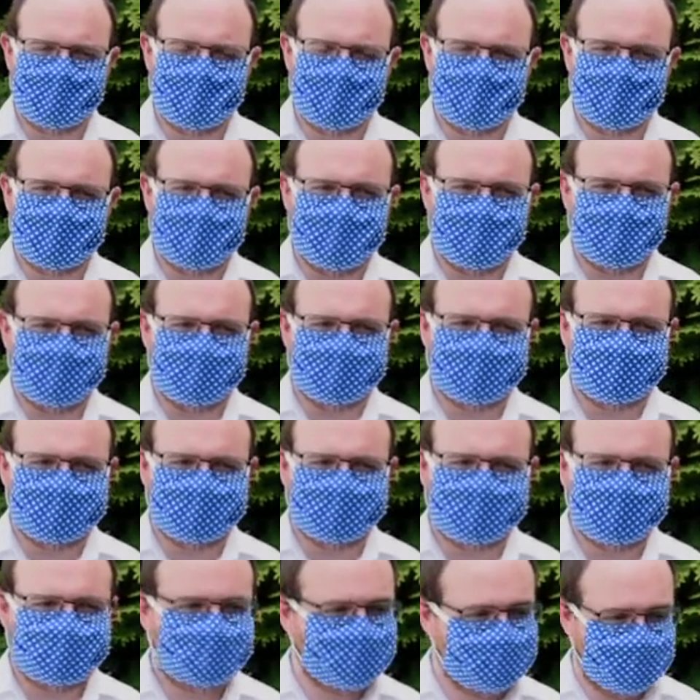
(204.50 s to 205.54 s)
Now,
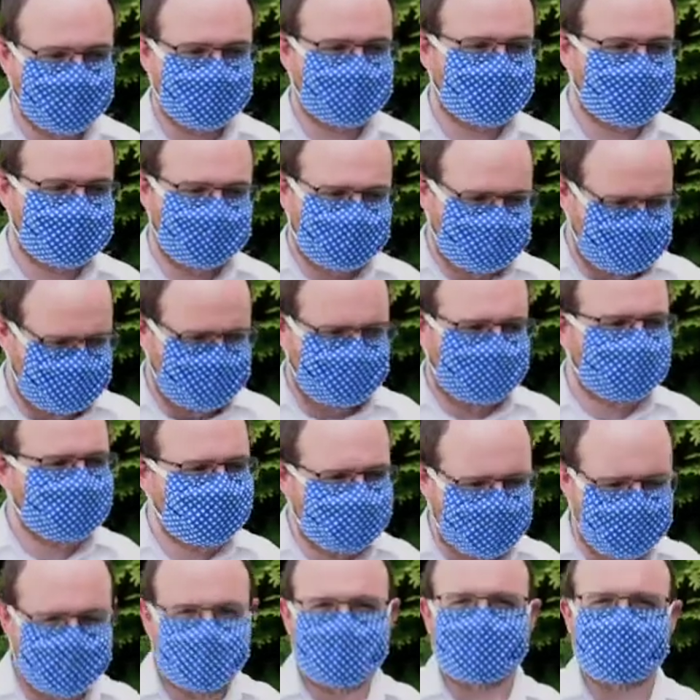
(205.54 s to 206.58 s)

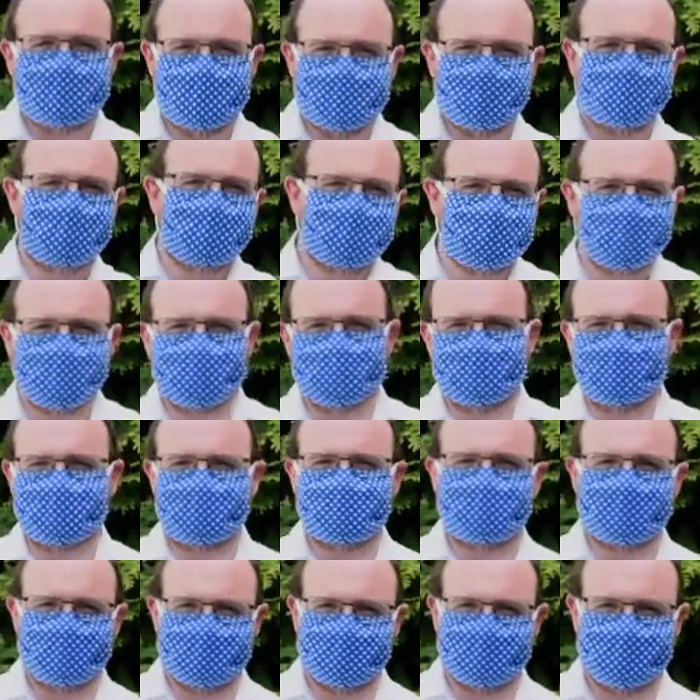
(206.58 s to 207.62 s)
brings in movement
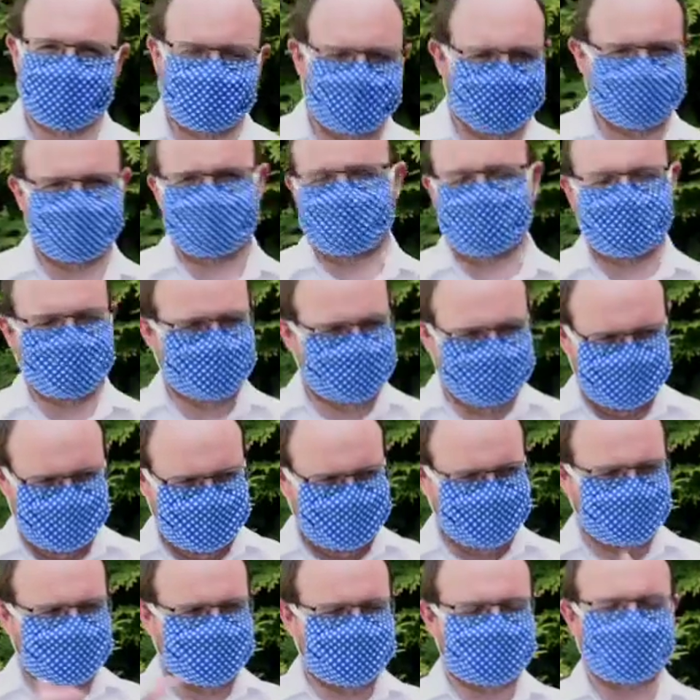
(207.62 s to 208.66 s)
into
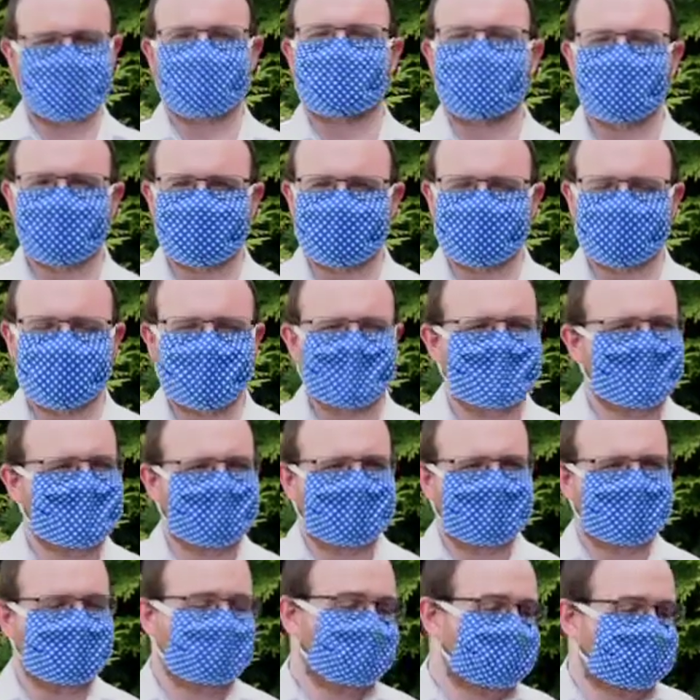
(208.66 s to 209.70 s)
this equation.
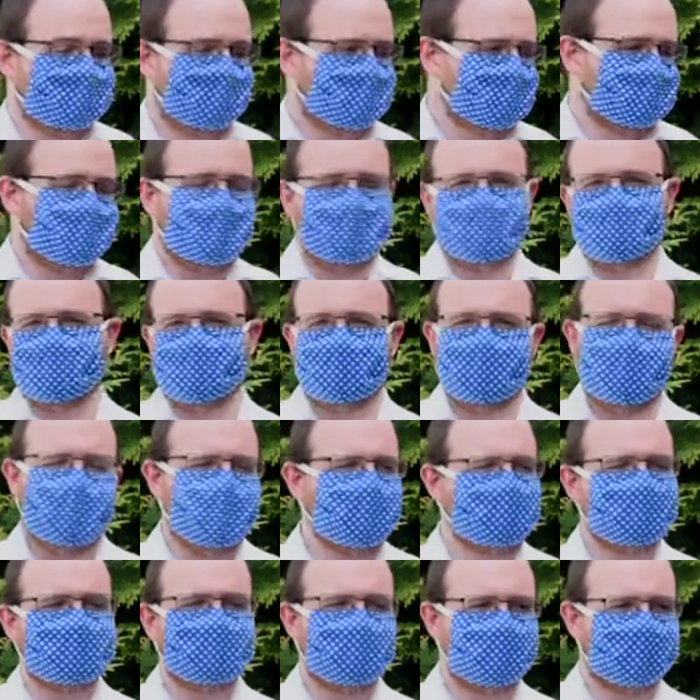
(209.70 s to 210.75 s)
And a capacitor
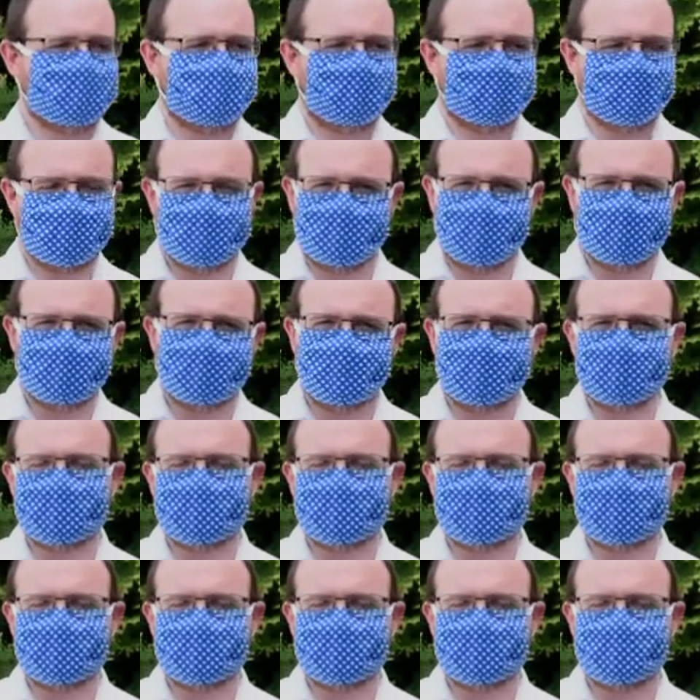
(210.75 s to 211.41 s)
has nothing of its own. It is